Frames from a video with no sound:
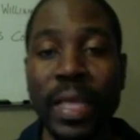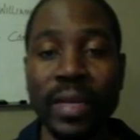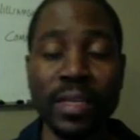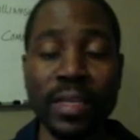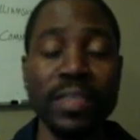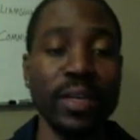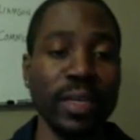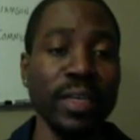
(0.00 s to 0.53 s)

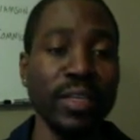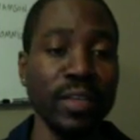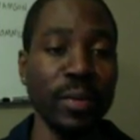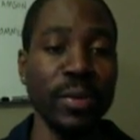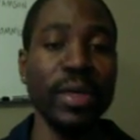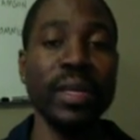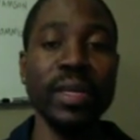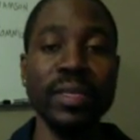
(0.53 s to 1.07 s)
These
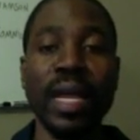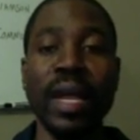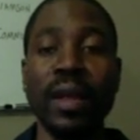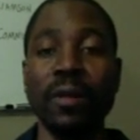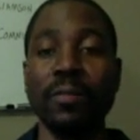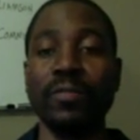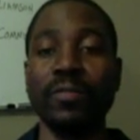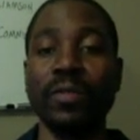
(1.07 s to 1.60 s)
communities
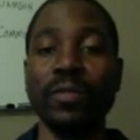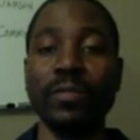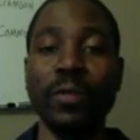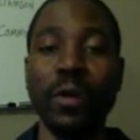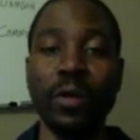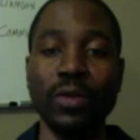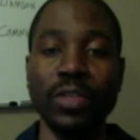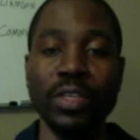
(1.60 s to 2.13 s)
are
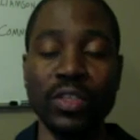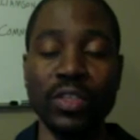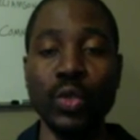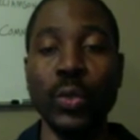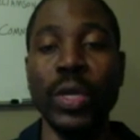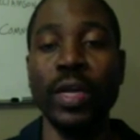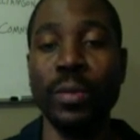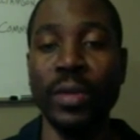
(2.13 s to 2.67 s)
for
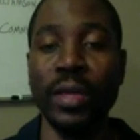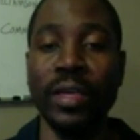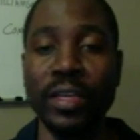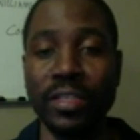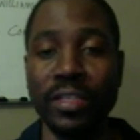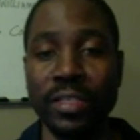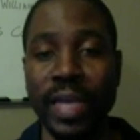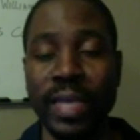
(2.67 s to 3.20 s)
two-way
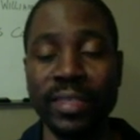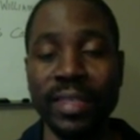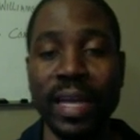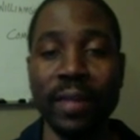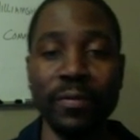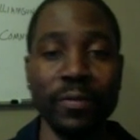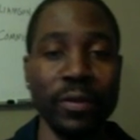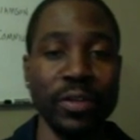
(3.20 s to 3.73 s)
communications, guys.
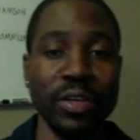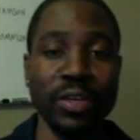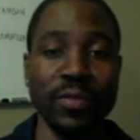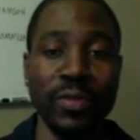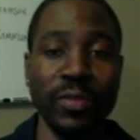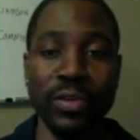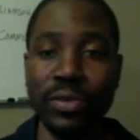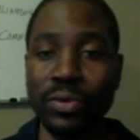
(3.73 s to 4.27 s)
Not for just
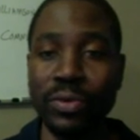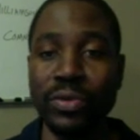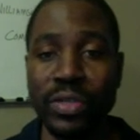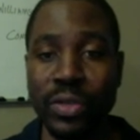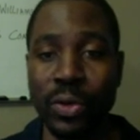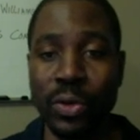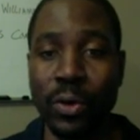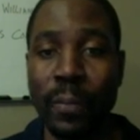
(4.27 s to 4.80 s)
for you just
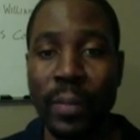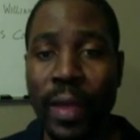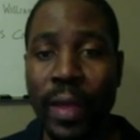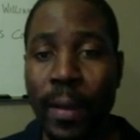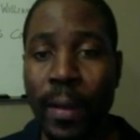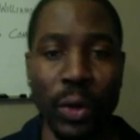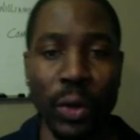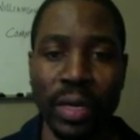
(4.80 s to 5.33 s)
go
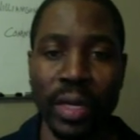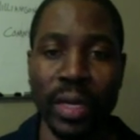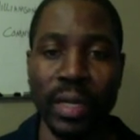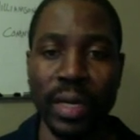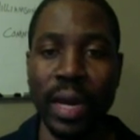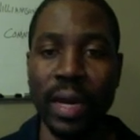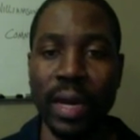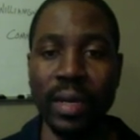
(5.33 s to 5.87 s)
post your
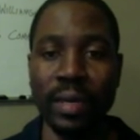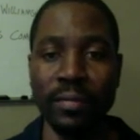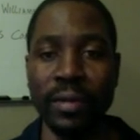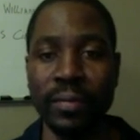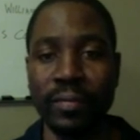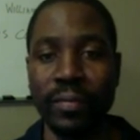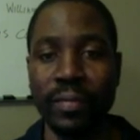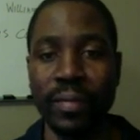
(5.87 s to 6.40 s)
link and
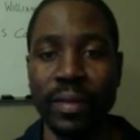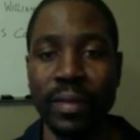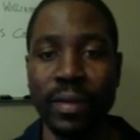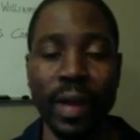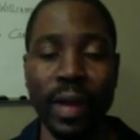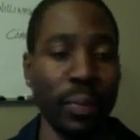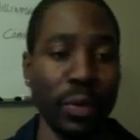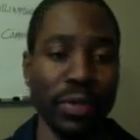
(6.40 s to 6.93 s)
leave it.
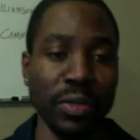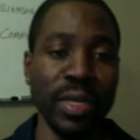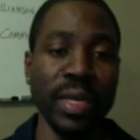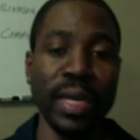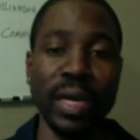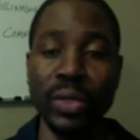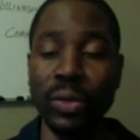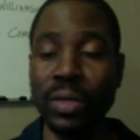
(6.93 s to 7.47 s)
Right? Post
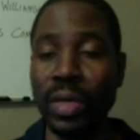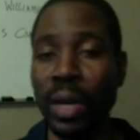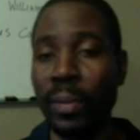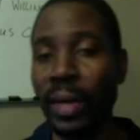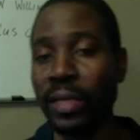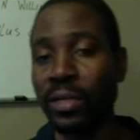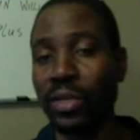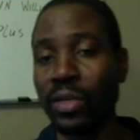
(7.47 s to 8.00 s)
your link and don't
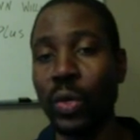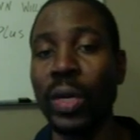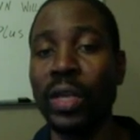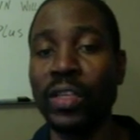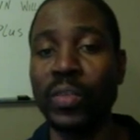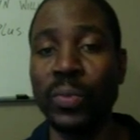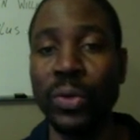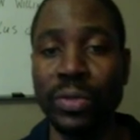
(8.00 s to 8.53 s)
comment and no
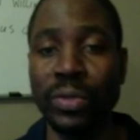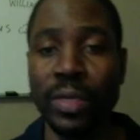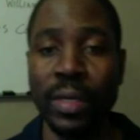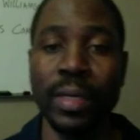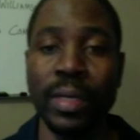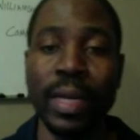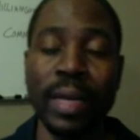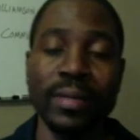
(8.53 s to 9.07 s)
one else posts.
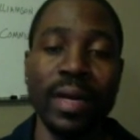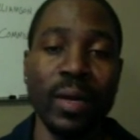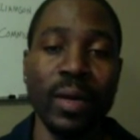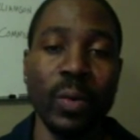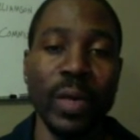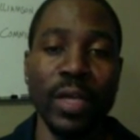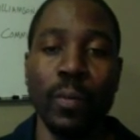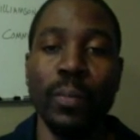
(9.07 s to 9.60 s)
That's not
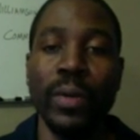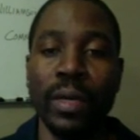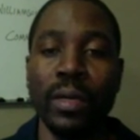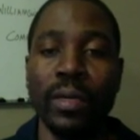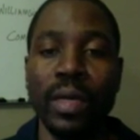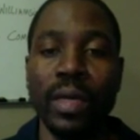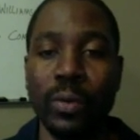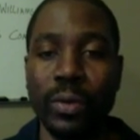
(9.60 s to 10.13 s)
the way you
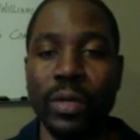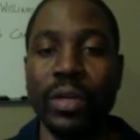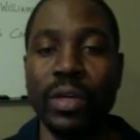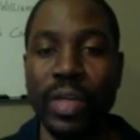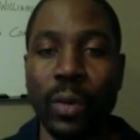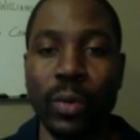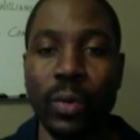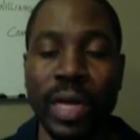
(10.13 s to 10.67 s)
build the
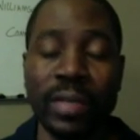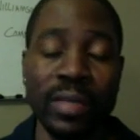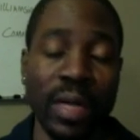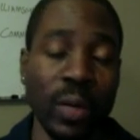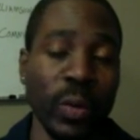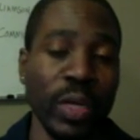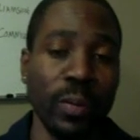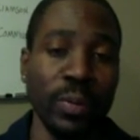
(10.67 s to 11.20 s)
network. That's
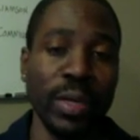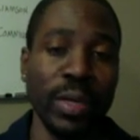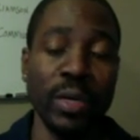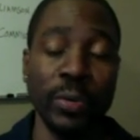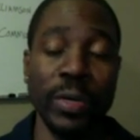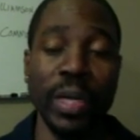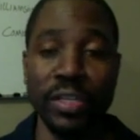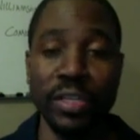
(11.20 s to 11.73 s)
not the way you build
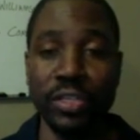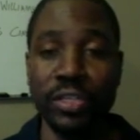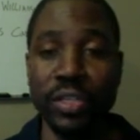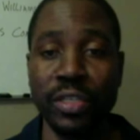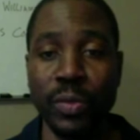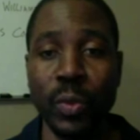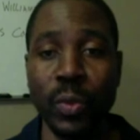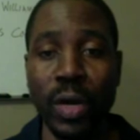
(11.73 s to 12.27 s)
a
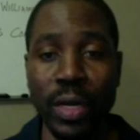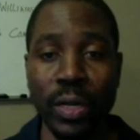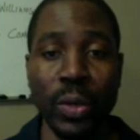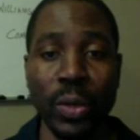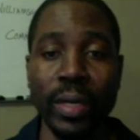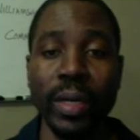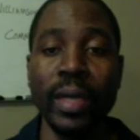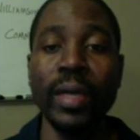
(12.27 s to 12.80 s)
relationship. You want to
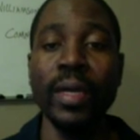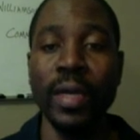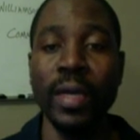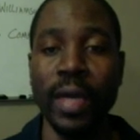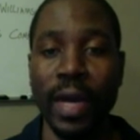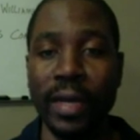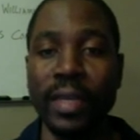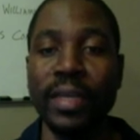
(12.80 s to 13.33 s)
go in there
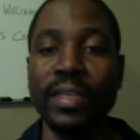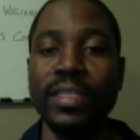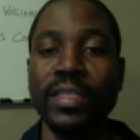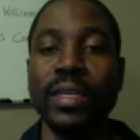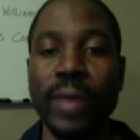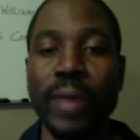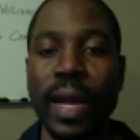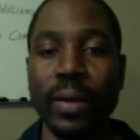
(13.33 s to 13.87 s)
and
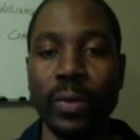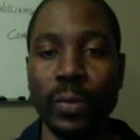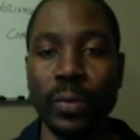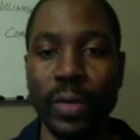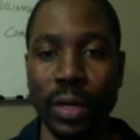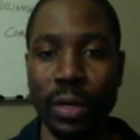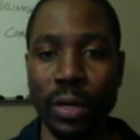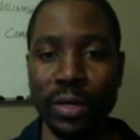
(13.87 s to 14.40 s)
interact with
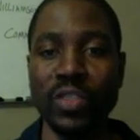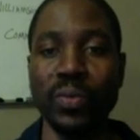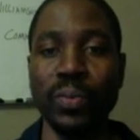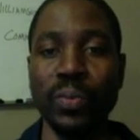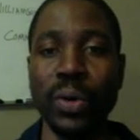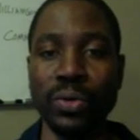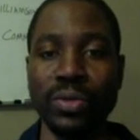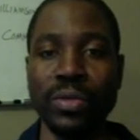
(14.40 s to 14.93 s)
others'
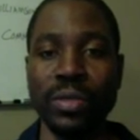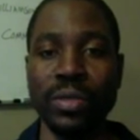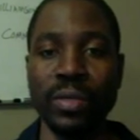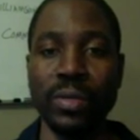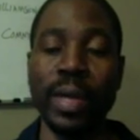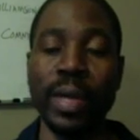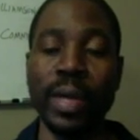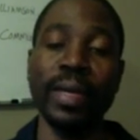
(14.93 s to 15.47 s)
posts.
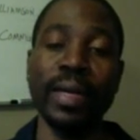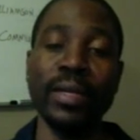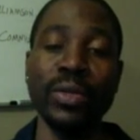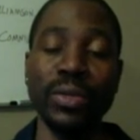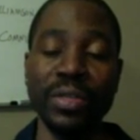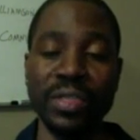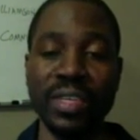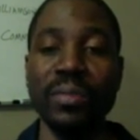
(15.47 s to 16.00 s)
Right? They'll do
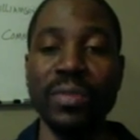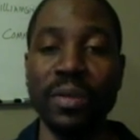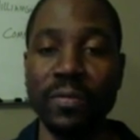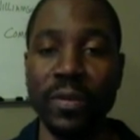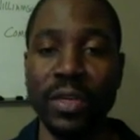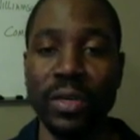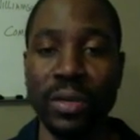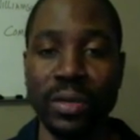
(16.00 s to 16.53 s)
the same thing
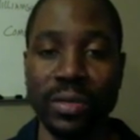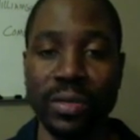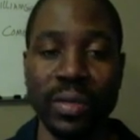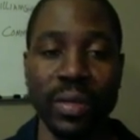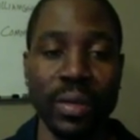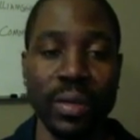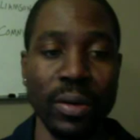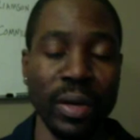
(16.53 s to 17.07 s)
for yours.
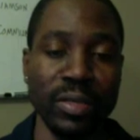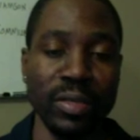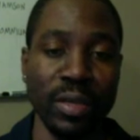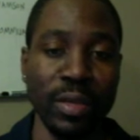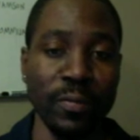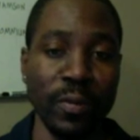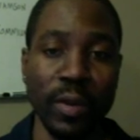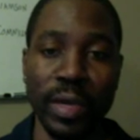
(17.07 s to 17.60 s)
Okay, so
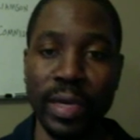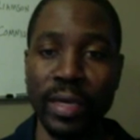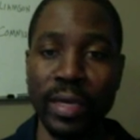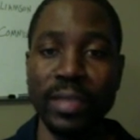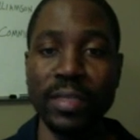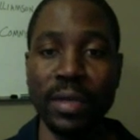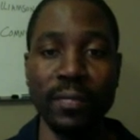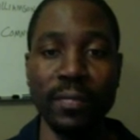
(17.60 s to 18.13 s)
if you're
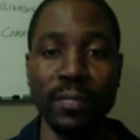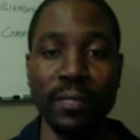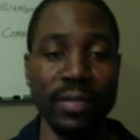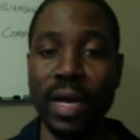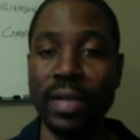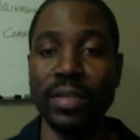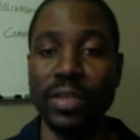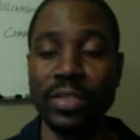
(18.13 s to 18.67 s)
guilty of
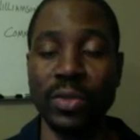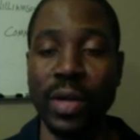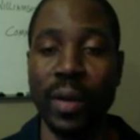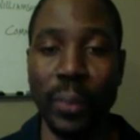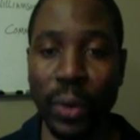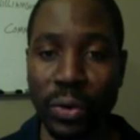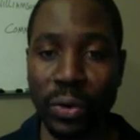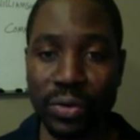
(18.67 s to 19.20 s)
not just
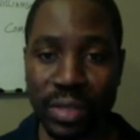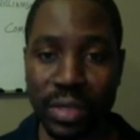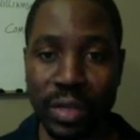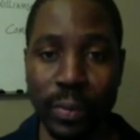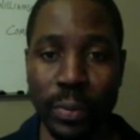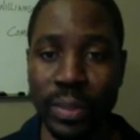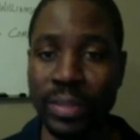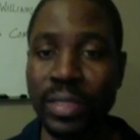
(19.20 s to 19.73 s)
going and
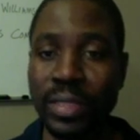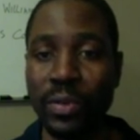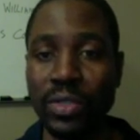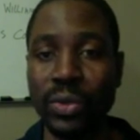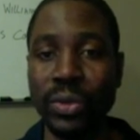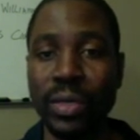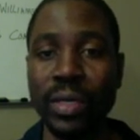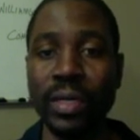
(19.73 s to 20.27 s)
posting your business
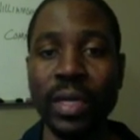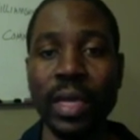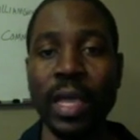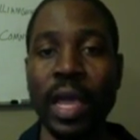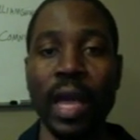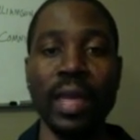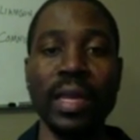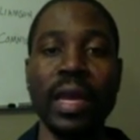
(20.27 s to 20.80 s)
opportunity
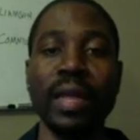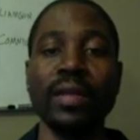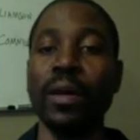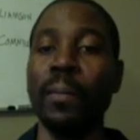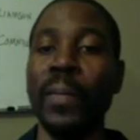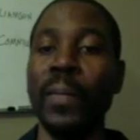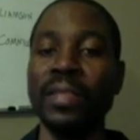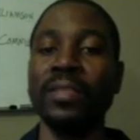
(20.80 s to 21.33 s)
and
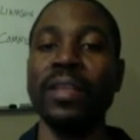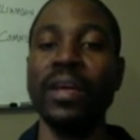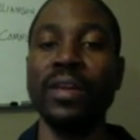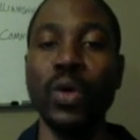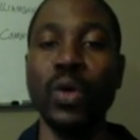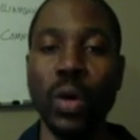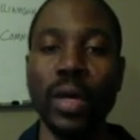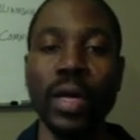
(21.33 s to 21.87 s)
not commenting
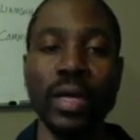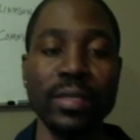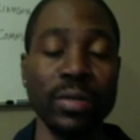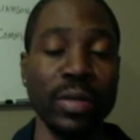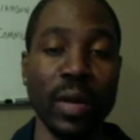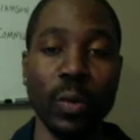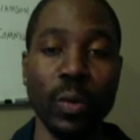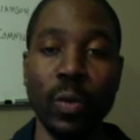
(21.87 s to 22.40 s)
on no one else
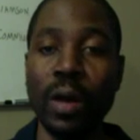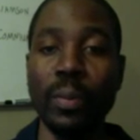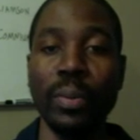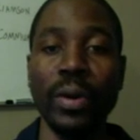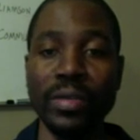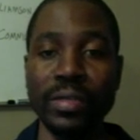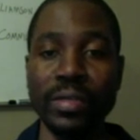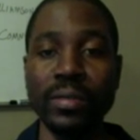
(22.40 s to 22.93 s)
or not one
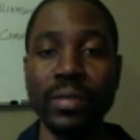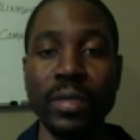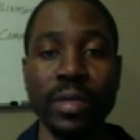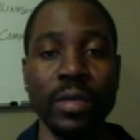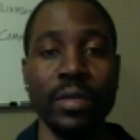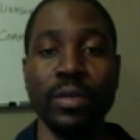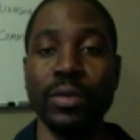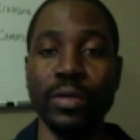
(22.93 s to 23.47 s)
person,
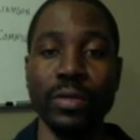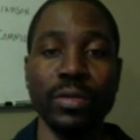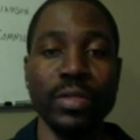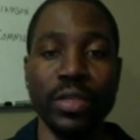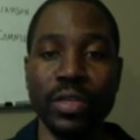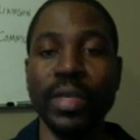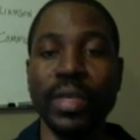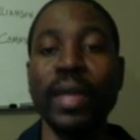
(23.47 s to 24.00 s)

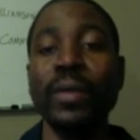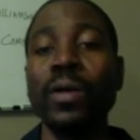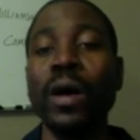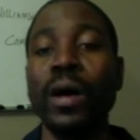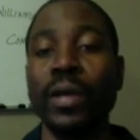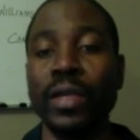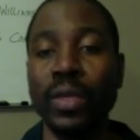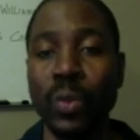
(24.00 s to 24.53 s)
you're dead
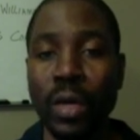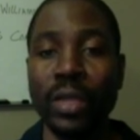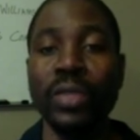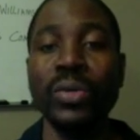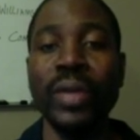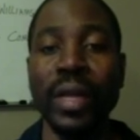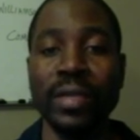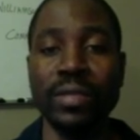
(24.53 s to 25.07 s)
wrong. You want
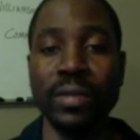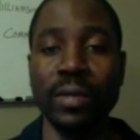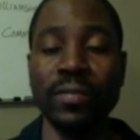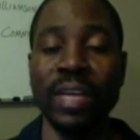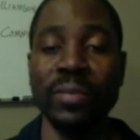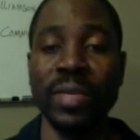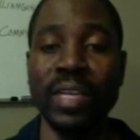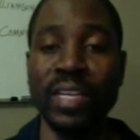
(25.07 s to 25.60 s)
to do that stuff,
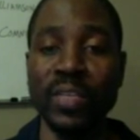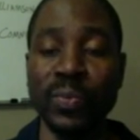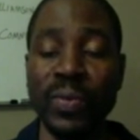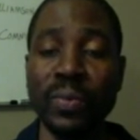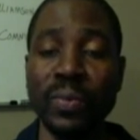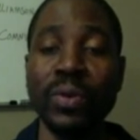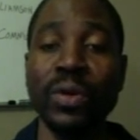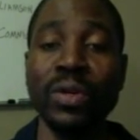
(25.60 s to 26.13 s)
guys, because
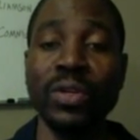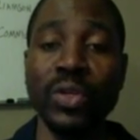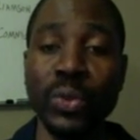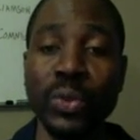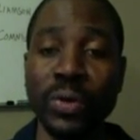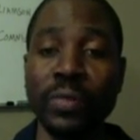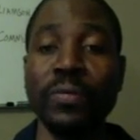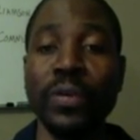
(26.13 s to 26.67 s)
people are going to
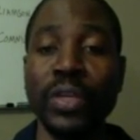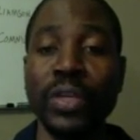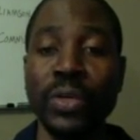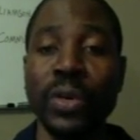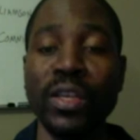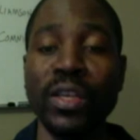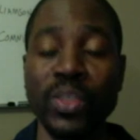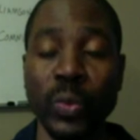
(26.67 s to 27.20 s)
do it for you
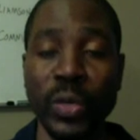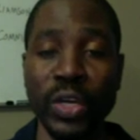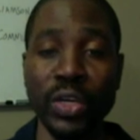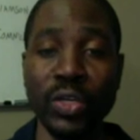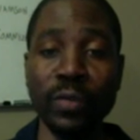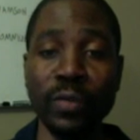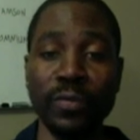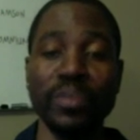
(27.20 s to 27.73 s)
also. When you
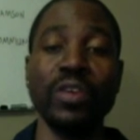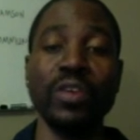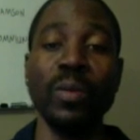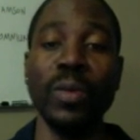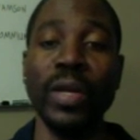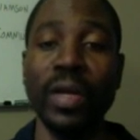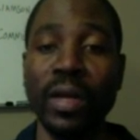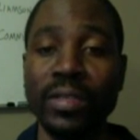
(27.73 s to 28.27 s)
do it for
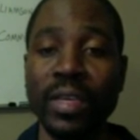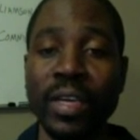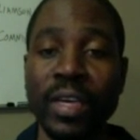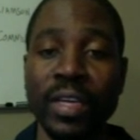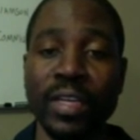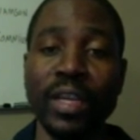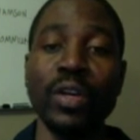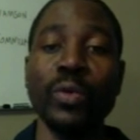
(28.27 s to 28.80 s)
someone else,
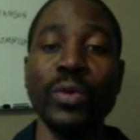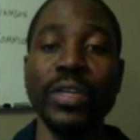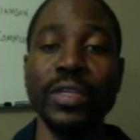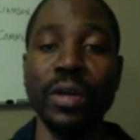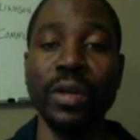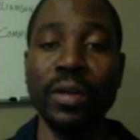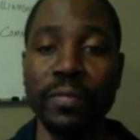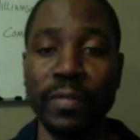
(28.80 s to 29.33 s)
they're going to
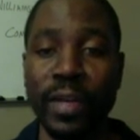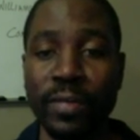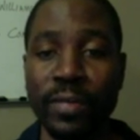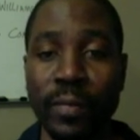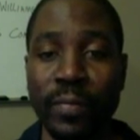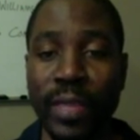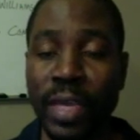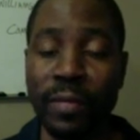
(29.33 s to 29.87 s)
return the favor.